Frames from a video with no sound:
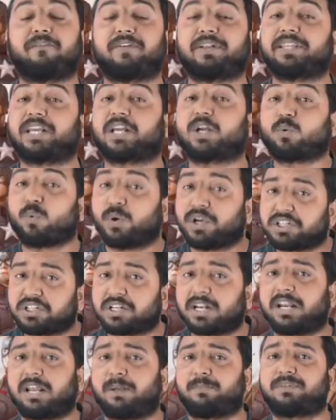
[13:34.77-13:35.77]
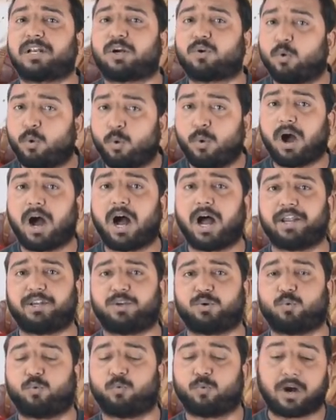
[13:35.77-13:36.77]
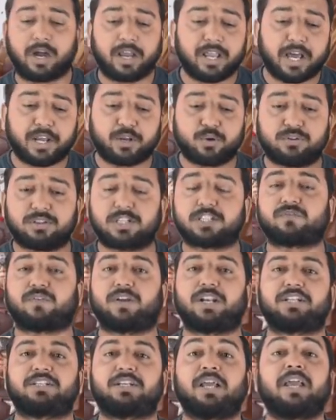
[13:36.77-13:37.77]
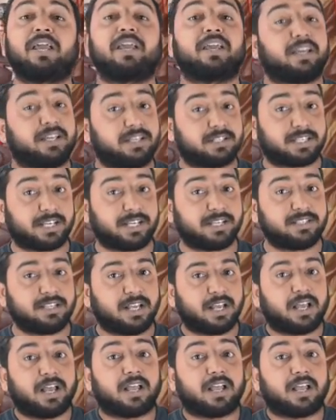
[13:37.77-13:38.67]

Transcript: when they question him that who are you, why are you in this village, he says,